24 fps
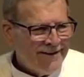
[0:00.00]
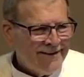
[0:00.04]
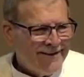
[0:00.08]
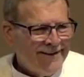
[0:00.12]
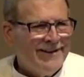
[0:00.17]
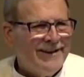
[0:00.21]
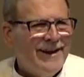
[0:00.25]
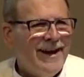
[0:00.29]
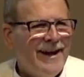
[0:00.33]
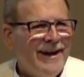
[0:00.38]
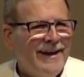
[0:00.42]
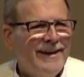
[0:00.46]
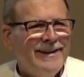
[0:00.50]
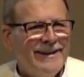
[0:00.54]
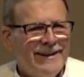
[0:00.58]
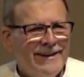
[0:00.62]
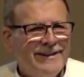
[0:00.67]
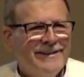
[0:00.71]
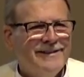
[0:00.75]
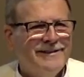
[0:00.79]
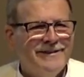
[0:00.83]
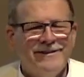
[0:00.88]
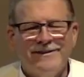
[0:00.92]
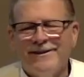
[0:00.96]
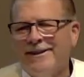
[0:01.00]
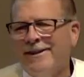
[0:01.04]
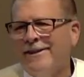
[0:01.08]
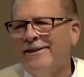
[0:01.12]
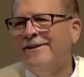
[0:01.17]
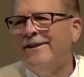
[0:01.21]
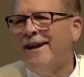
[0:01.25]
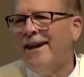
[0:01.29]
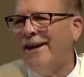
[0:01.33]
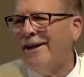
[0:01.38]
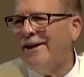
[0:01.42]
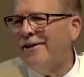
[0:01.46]
Today is a
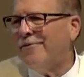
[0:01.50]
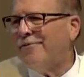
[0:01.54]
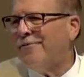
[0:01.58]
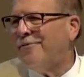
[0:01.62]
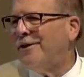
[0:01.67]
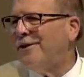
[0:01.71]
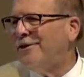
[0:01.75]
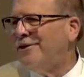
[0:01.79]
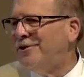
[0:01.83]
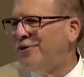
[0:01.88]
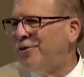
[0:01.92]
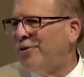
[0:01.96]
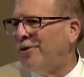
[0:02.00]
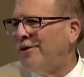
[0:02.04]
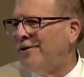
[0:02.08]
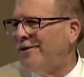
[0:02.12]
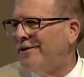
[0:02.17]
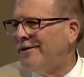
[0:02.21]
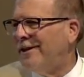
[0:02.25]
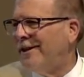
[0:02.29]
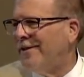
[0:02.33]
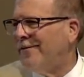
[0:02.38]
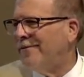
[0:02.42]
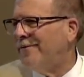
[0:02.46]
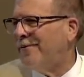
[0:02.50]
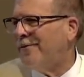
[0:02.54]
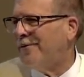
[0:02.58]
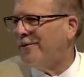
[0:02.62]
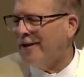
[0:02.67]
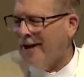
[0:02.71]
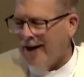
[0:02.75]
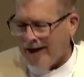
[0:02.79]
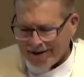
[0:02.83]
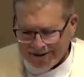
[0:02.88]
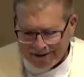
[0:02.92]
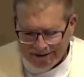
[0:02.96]
day of rejoicing
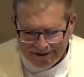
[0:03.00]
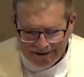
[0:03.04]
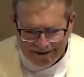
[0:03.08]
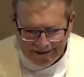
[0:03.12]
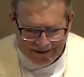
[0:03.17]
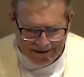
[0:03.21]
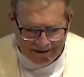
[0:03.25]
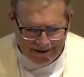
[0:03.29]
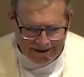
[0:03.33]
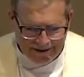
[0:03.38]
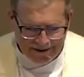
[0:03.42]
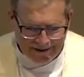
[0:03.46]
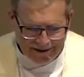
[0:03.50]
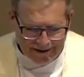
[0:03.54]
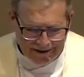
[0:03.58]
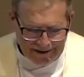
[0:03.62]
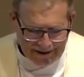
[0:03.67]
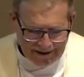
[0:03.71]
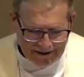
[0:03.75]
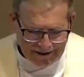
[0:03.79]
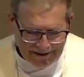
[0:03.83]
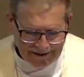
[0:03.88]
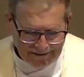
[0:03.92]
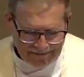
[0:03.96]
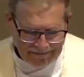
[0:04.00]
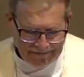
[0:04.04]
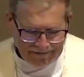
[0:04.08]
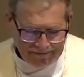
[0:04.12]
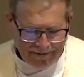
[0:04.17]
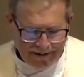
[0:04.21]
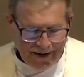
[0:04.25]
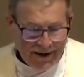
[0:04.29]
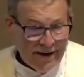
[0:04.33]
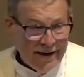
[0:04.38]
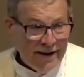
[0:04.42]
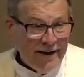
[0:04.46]
for us, isn't it?
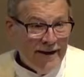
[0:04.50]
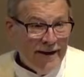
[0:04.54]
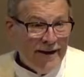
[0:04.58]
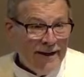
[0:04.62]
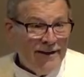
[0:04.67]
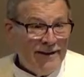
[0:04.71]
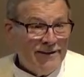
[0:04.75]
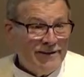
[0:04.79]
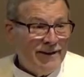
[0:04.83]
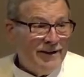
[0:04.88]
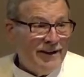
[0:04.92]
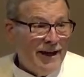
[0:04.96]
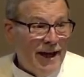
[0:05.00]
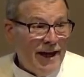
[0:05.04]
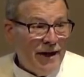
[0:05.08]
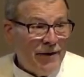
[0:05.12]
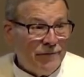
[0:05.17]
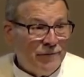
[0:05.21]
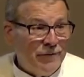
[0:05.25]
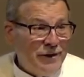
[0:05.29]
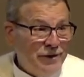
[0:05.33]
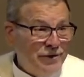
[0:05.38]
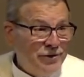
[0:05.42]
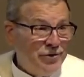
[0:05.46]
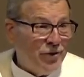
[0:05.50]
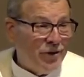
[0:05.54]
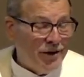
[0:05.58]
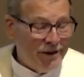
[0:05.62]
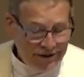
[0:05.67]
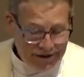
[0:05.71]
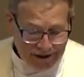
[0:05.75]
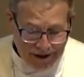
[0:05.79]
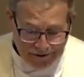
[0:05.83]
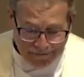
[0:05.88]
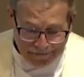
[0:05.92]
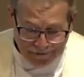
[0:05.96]
It is a day of
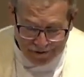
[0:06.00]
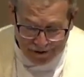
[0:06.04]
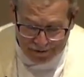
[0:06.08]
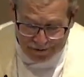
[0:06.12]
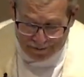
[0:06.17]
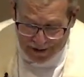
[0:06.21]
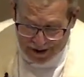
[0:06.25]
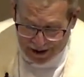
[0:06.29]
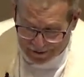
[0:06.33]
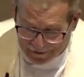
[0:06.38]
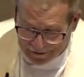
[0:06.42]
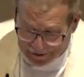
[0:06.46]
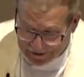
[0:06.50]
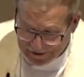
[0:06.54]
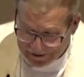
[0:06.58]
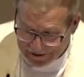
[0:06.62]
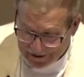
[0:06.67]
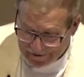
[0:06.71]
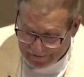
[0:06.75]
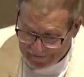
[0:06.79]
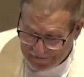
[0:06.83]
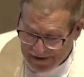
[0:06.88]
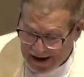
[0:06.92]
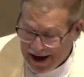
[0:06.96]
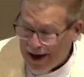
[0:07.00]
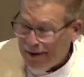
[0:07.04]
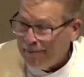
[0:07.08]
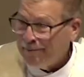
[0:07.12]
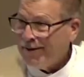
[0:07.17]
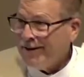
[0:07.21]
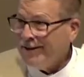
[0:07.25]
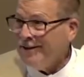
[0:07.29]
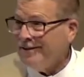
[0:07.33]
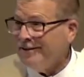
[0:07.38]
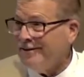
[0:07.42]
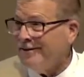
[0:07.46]
rejoicing for the parents and
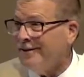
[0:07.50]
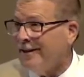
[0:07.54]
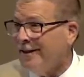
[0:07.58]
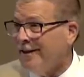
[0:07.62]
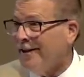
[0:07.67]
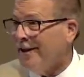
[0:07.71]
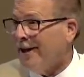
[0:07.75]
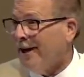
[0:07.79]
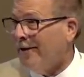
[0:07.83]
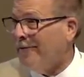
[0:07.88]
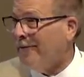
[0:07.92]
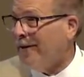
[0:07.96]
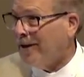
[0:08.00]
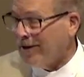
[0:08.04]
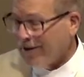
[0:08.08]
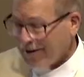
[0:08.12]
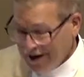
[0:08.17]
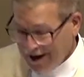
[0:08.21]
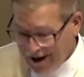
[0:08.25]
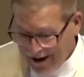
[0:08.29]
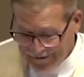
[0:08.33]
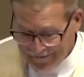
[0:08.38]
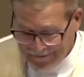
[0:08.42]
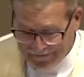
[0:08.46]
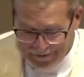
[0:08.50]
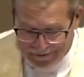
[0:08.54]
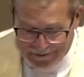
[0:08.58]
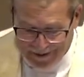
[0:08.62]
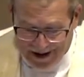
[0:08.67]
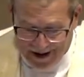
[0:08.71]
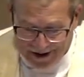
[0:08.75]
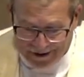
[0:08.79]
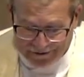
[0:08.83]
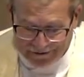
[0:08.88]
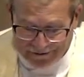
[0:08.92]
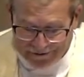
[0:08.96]
families of our
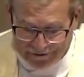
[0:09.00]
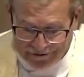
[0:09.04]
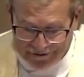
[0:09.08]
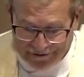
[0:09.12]
confirmands,